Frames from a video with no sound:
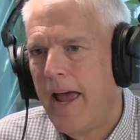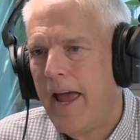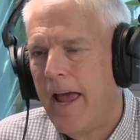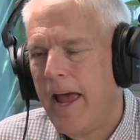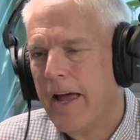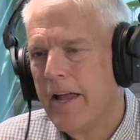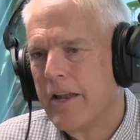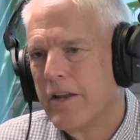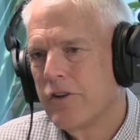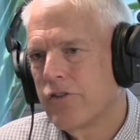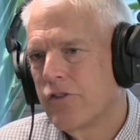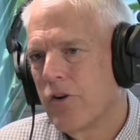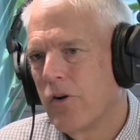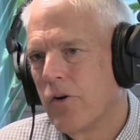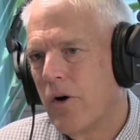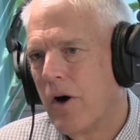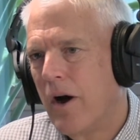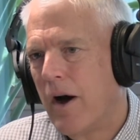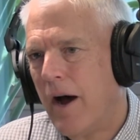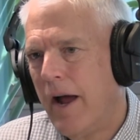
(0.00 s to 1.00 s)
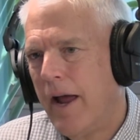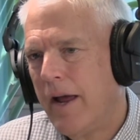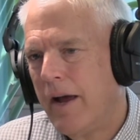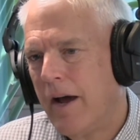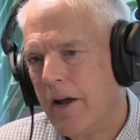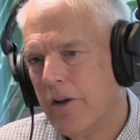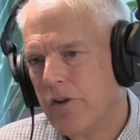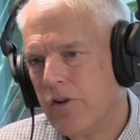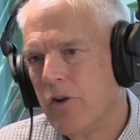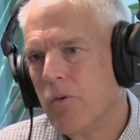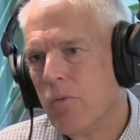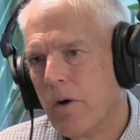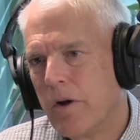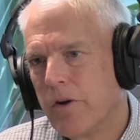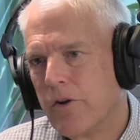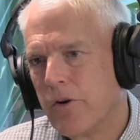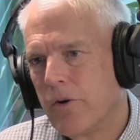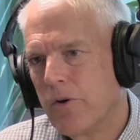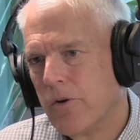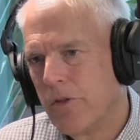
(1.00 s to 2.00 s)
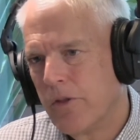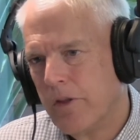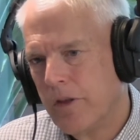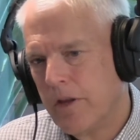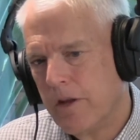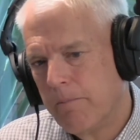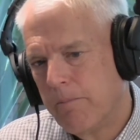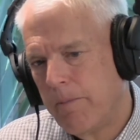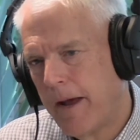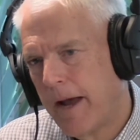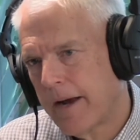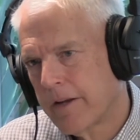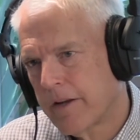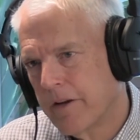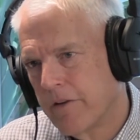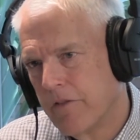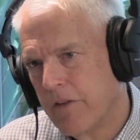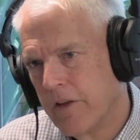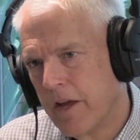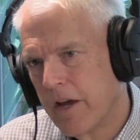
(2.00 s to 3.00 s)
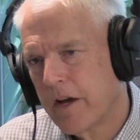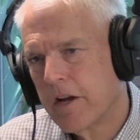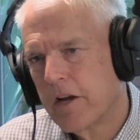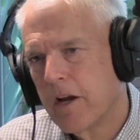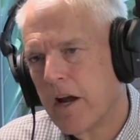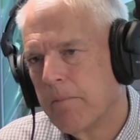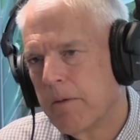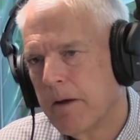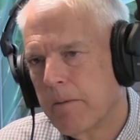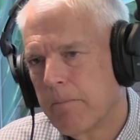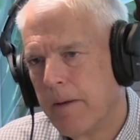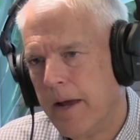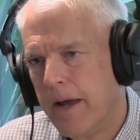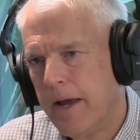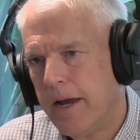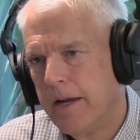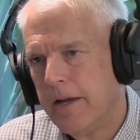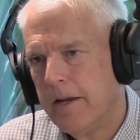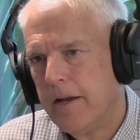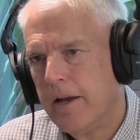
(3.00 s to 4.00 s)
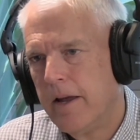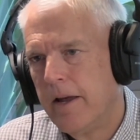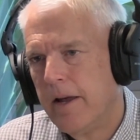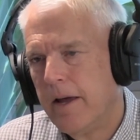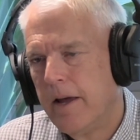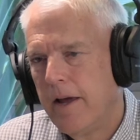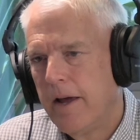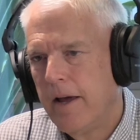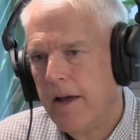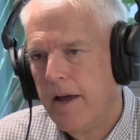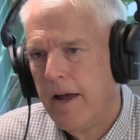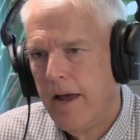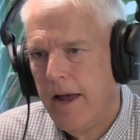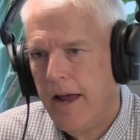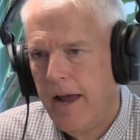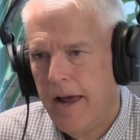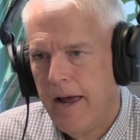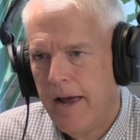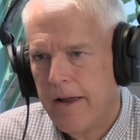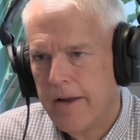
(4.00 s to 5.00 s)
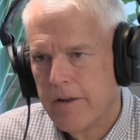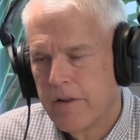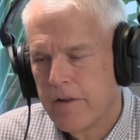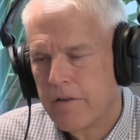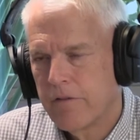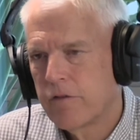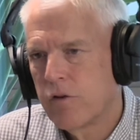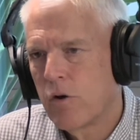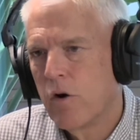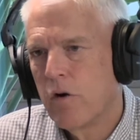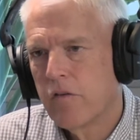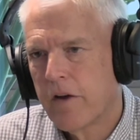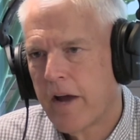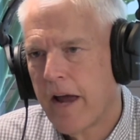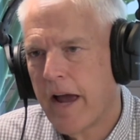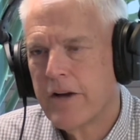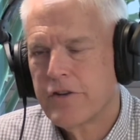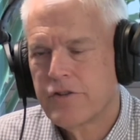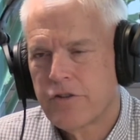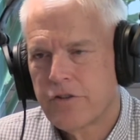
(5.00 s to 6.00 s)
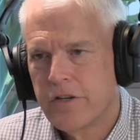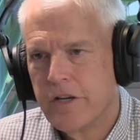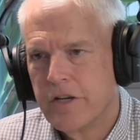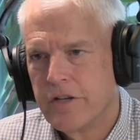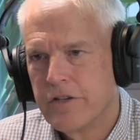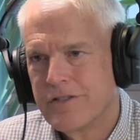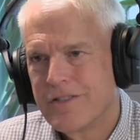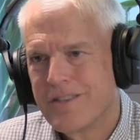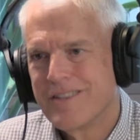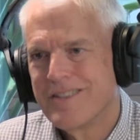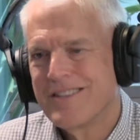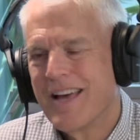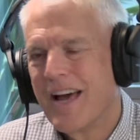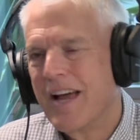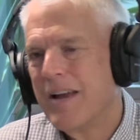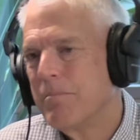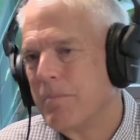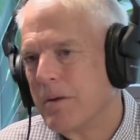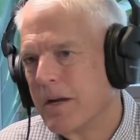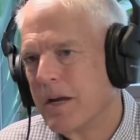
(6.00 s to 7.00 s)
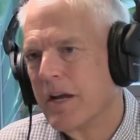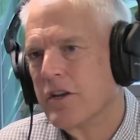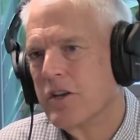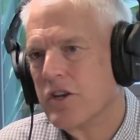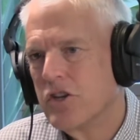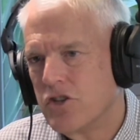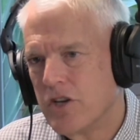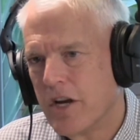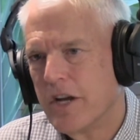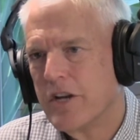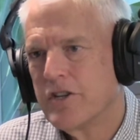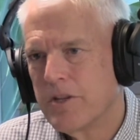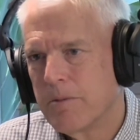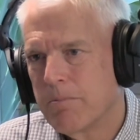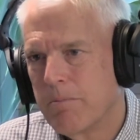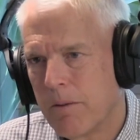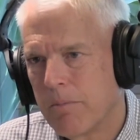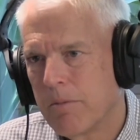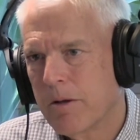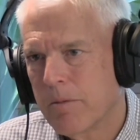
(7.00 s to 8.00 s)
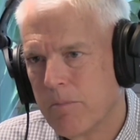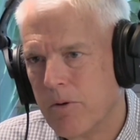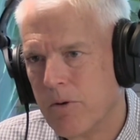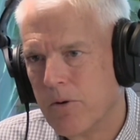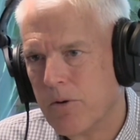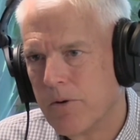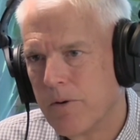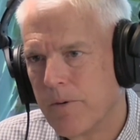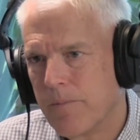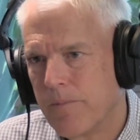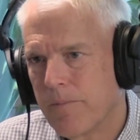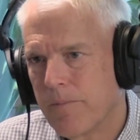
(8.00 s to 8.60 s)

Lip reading: And so I do wonder the impact of the economic pain and the flow of casualties. Does that begin to change the public mood?